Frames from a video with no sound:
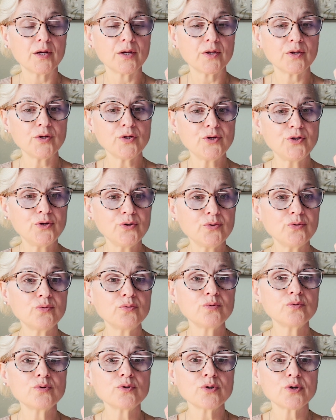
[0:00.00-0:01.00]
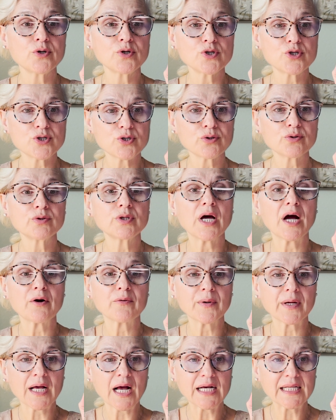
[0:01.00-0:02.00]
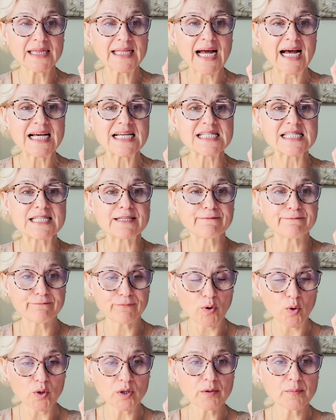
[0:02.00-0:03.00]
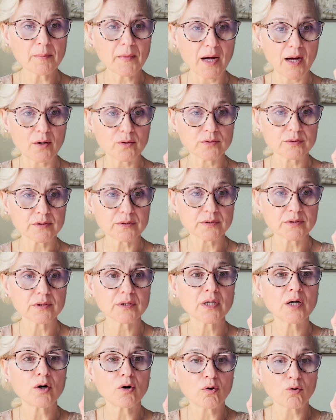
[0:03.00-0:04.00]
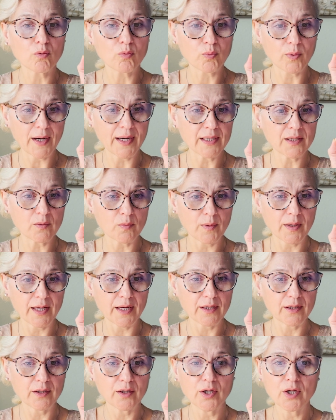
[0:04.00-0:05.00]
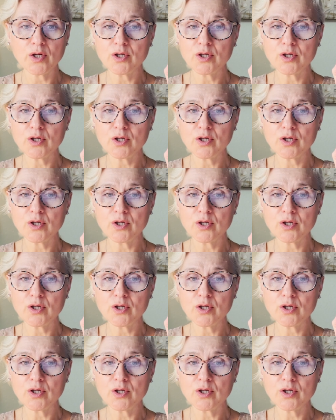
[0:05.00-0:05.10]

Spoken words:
you should recognize the full amount right away.